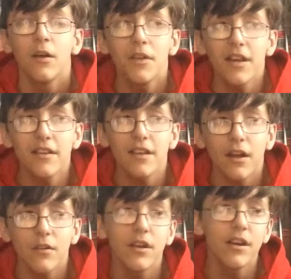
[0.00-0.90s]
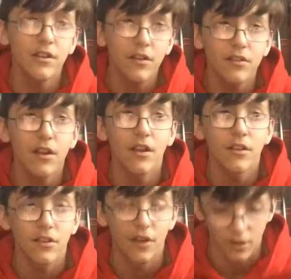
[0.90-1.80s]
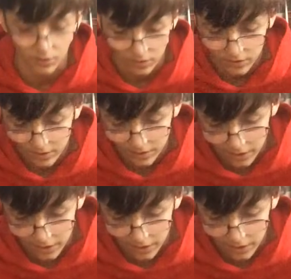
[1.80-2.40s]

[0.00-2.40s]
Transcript: When he gets angry, he does turn into the Hulk,